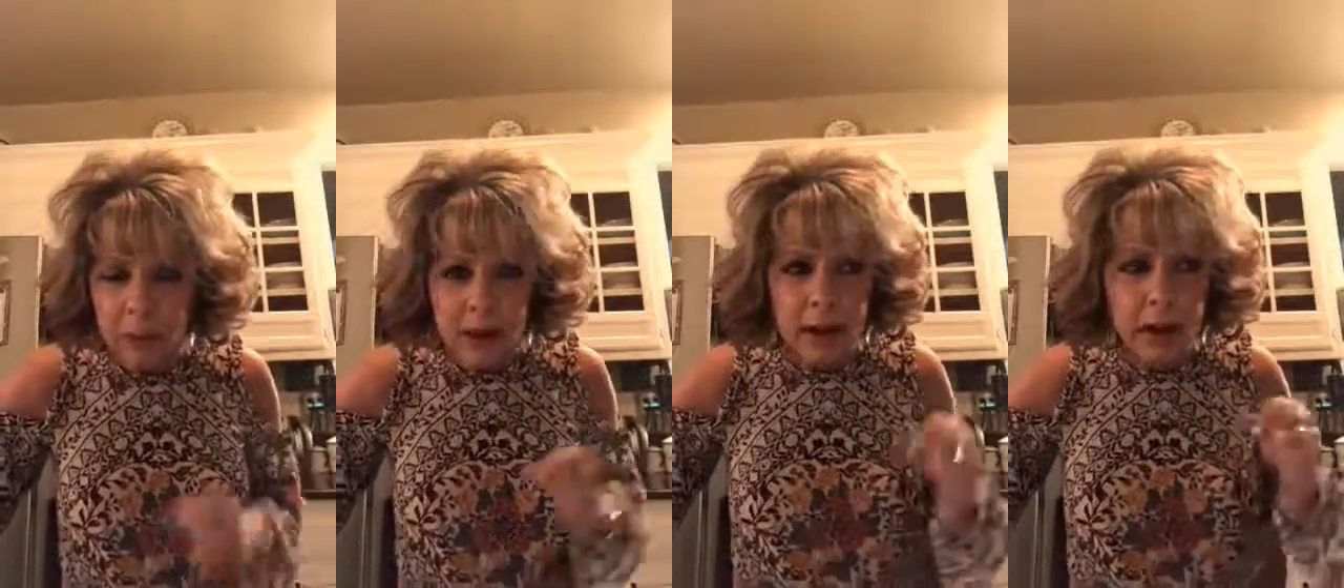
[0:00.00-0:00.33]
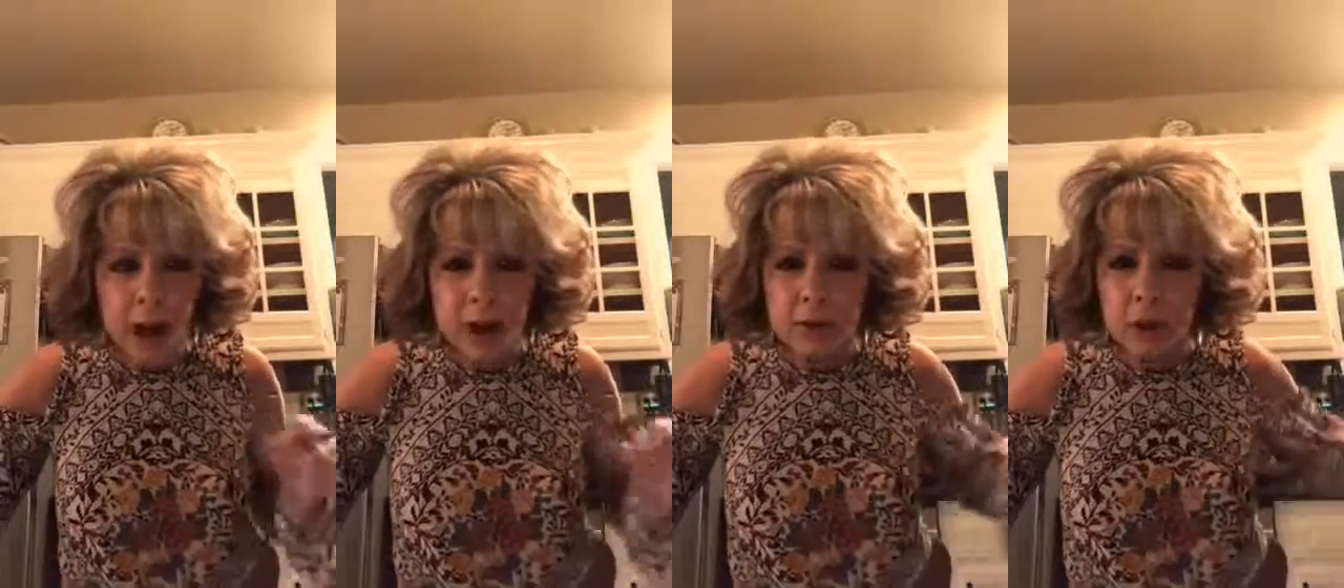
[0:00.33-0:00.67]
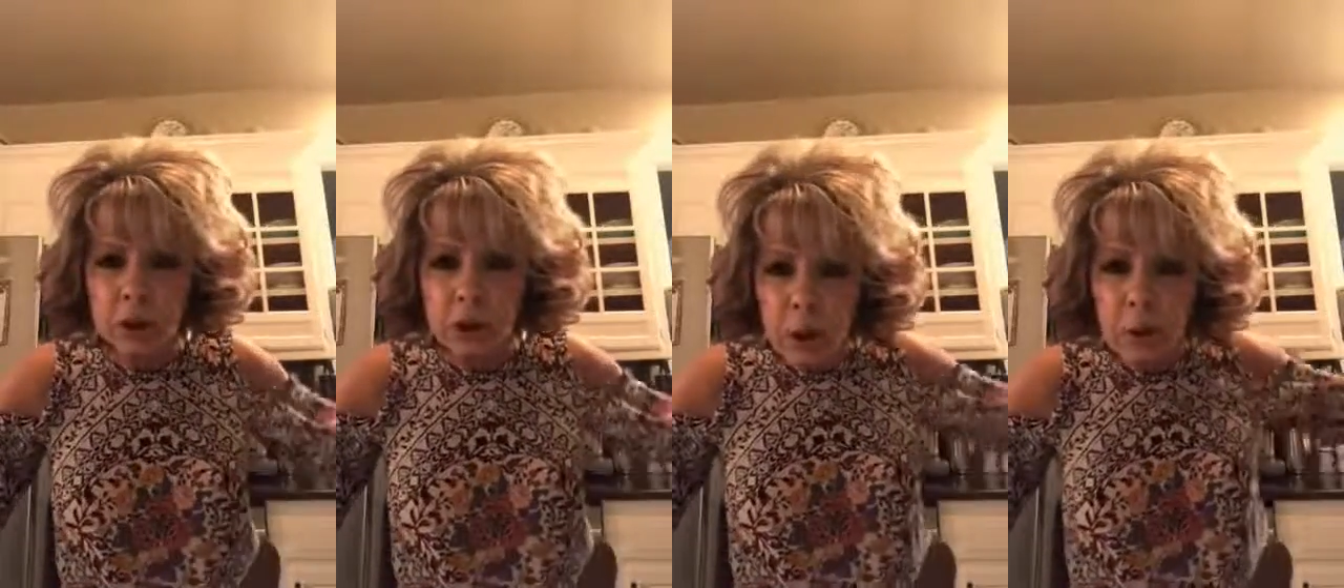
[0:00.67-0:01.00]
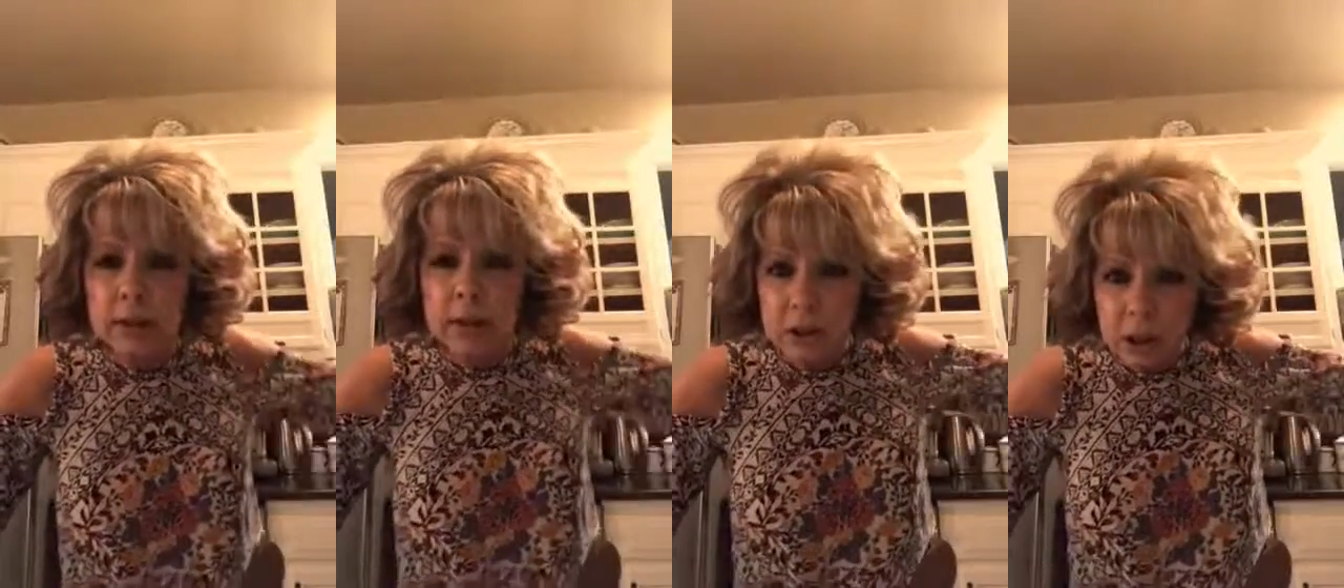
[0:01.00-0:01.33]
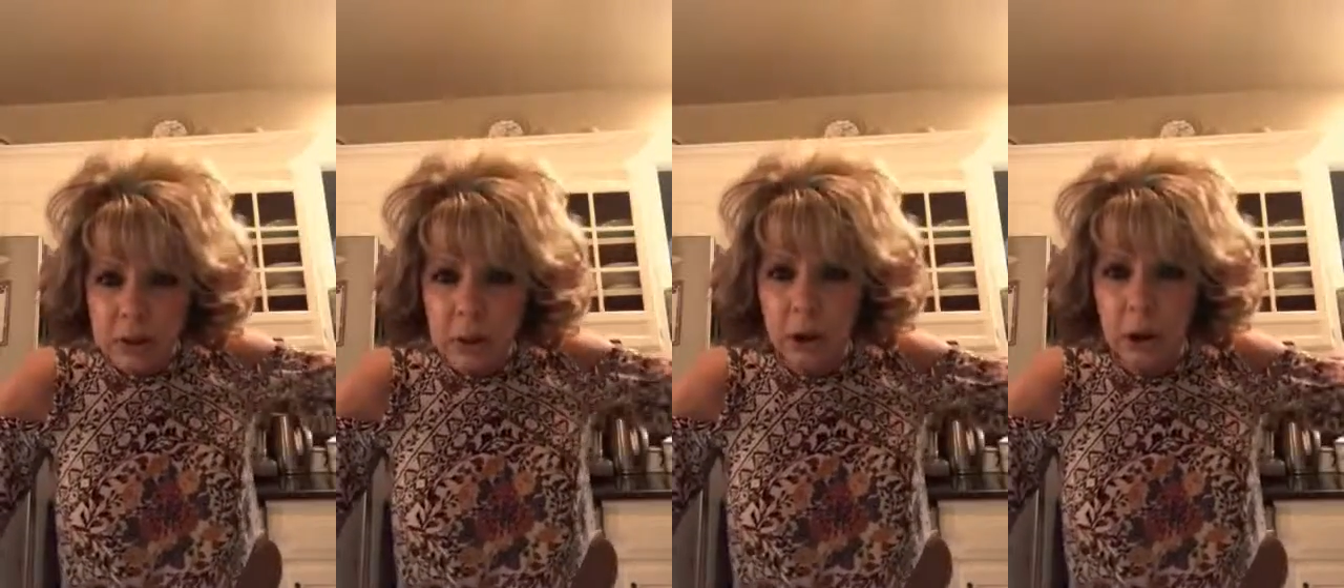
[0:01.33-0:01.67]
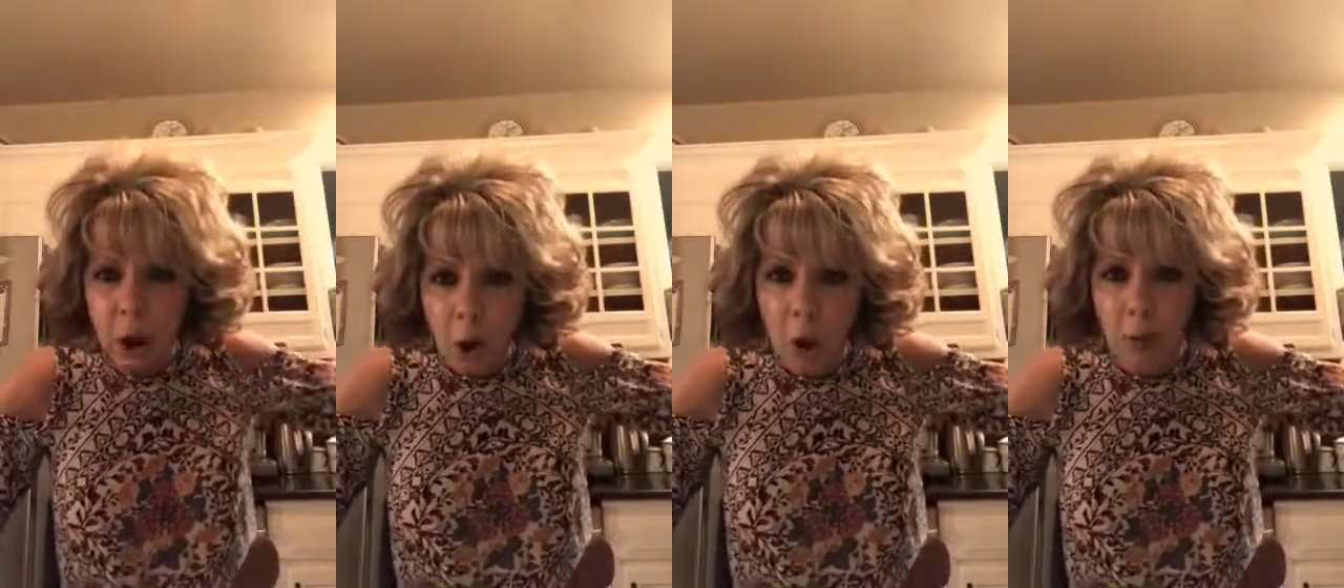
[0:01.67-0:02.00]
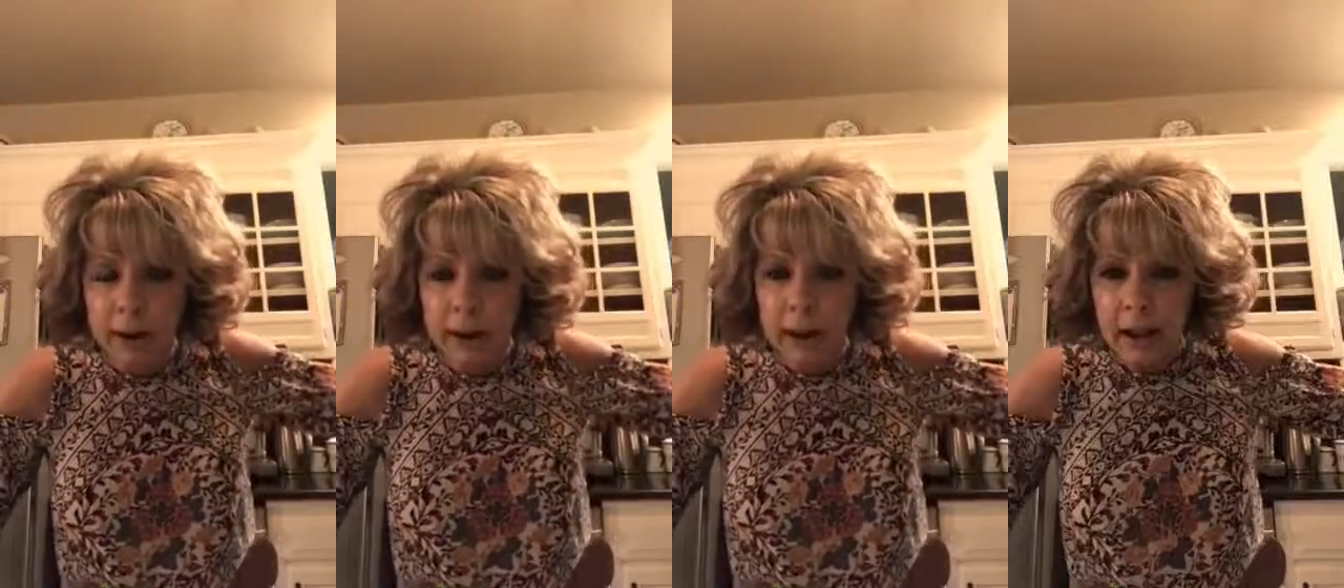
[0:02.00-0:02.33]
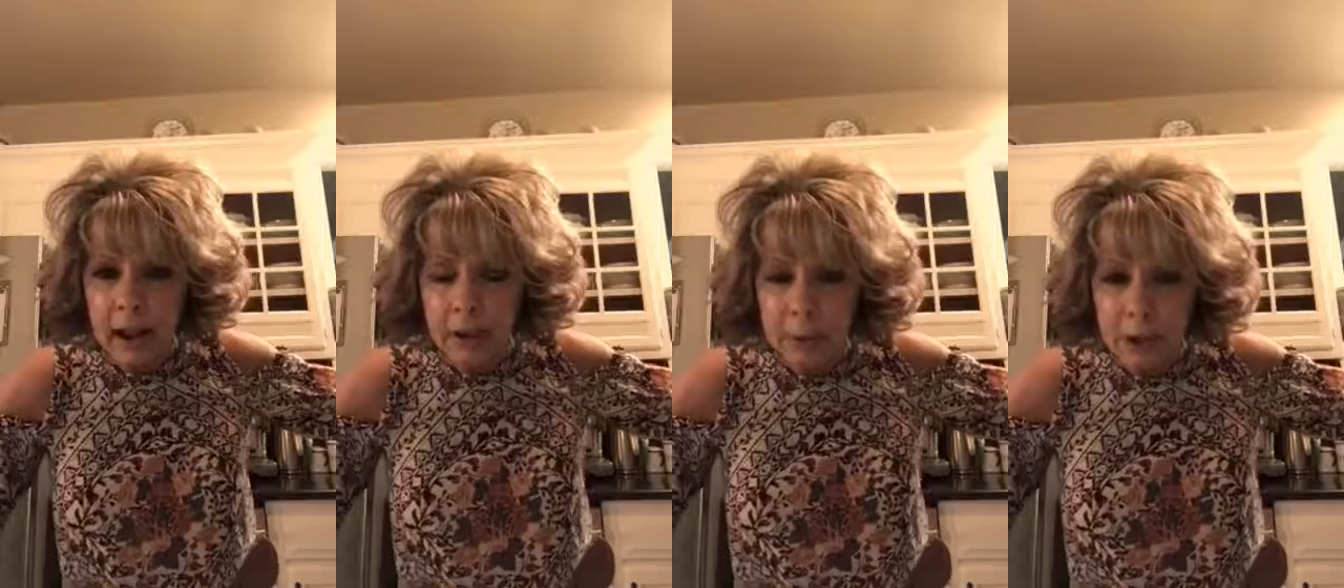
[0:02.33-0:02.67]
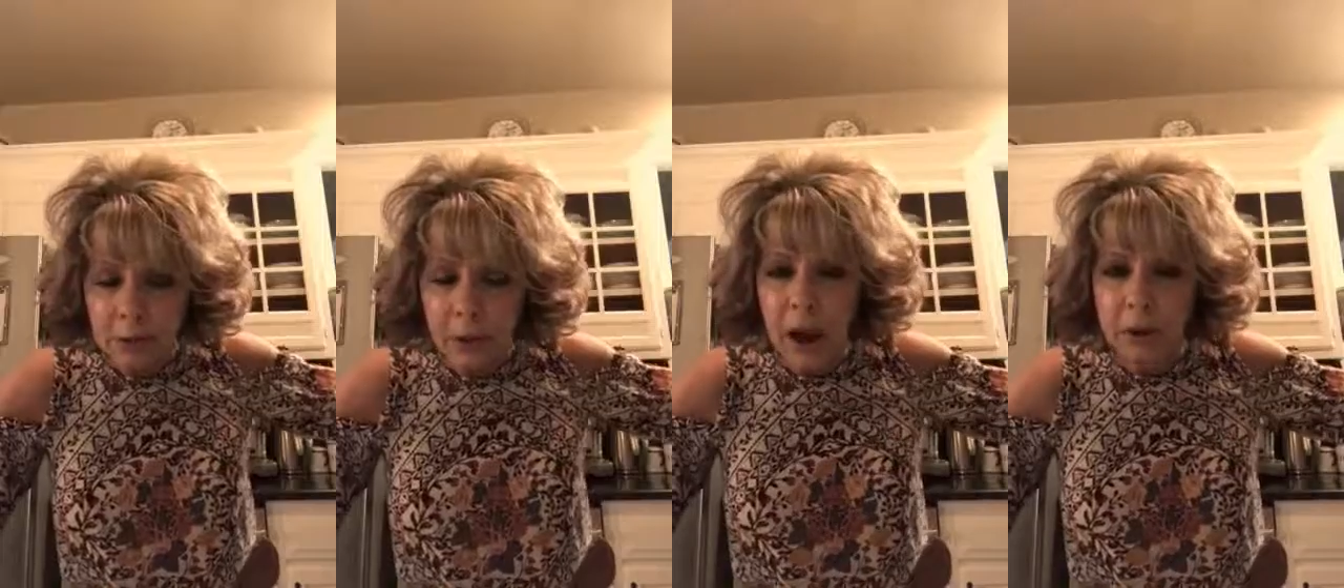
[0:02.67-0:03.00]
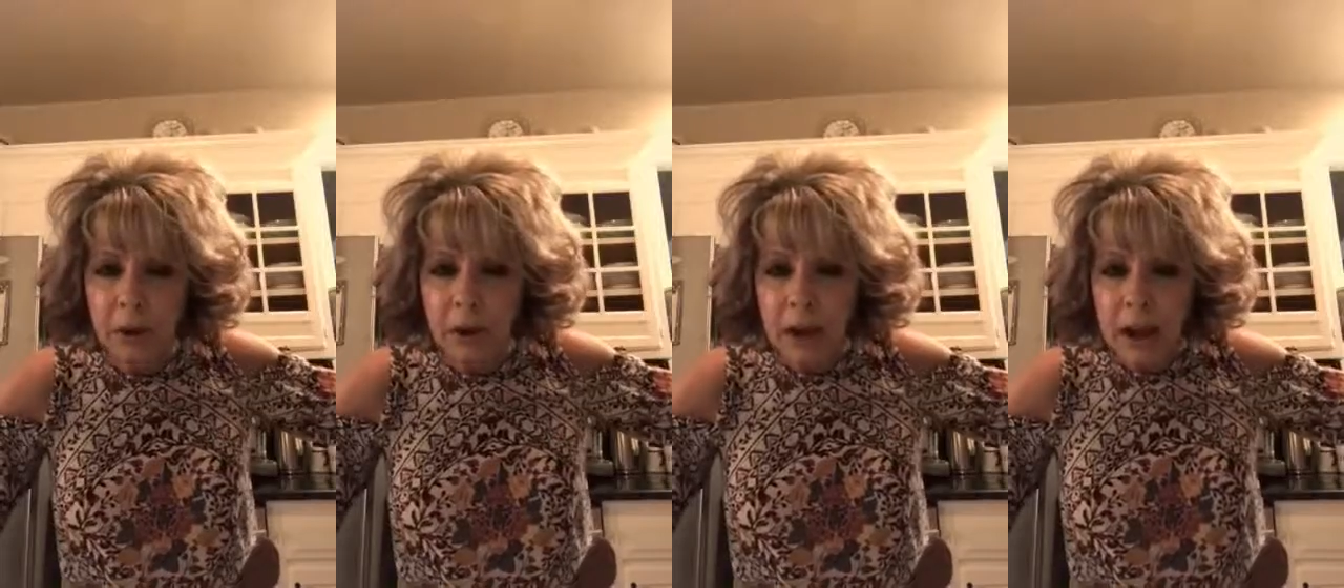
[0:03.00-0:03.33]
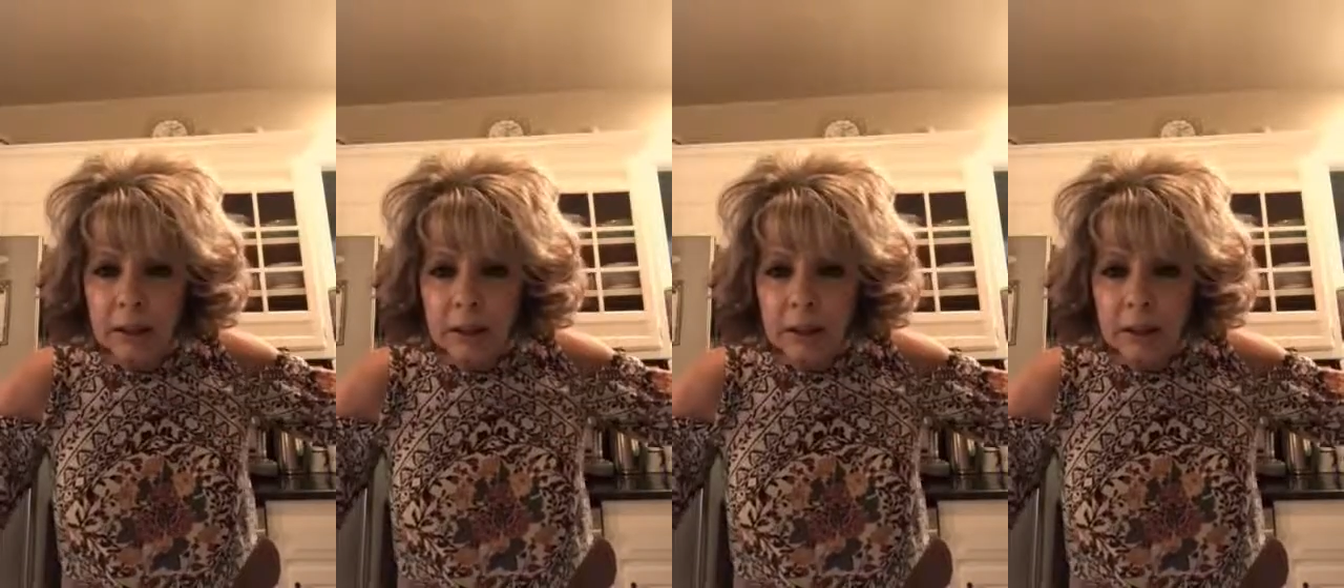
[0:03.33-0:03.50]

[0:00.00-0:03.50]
Thank God, so you can see the glory of my Father.